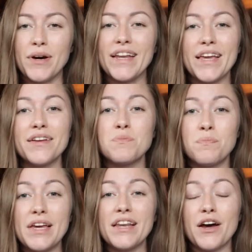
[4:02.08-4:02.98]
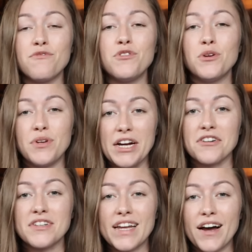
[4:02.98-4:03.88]
but it's been a few
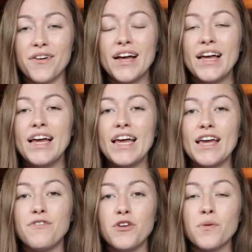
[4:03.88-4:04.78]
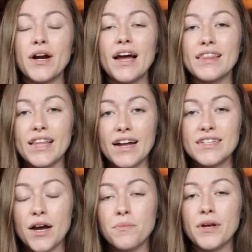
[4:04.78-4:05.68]
years now. If you were at that
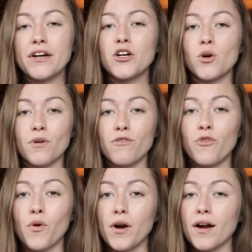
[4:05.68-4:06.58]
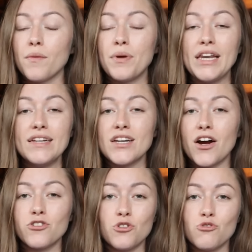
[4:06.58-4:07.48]
time period or before, penny
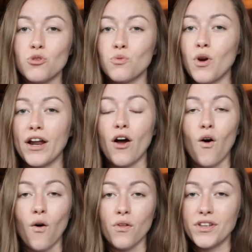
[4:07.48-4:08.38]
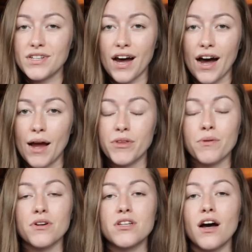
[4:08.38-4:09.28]
stocks used to run all the time. There
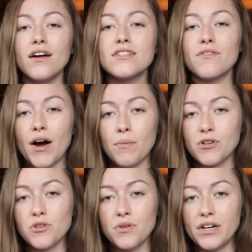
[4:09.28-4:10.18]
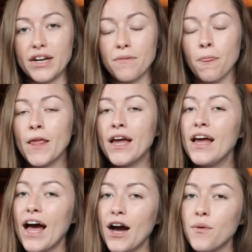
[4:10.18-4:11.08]
were tons of opportunity.
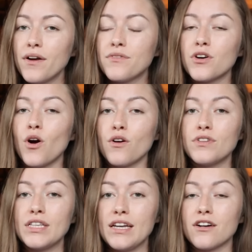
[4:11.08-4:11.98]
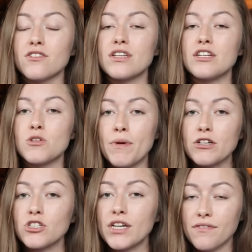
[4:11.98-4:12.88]
However, over the years,
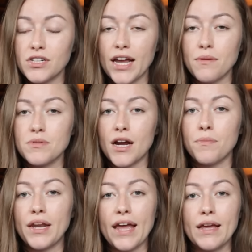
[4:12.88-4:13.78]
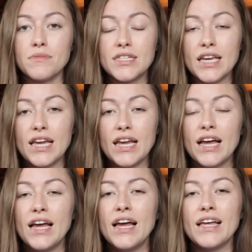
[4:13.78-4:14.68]
especially after GameStop and AMC,
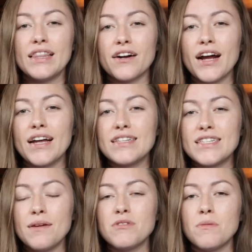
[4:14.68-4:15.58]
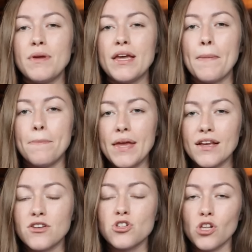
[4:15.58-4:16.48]
there had seemed to be a
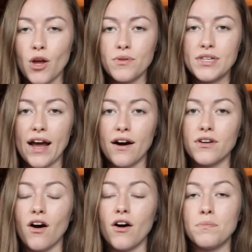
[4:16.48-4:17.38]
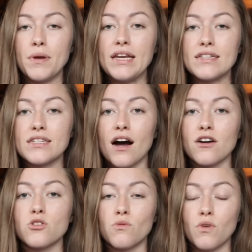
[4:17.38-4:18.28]
big slowdown on penny
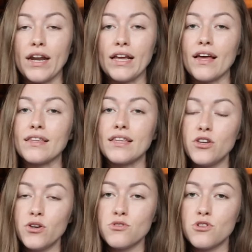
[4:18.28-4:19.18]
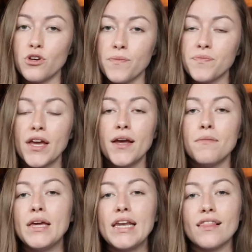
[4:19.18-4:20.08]
stocks running like they used to,
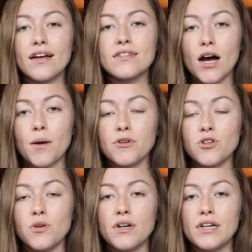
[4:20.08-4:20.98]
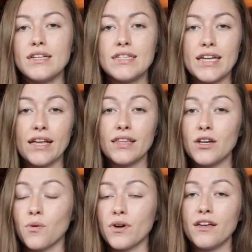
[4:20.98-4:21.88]
meaning less opportunities
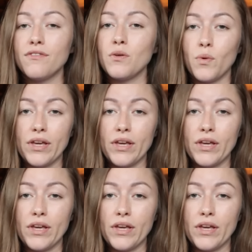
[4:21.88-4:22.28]
daily or even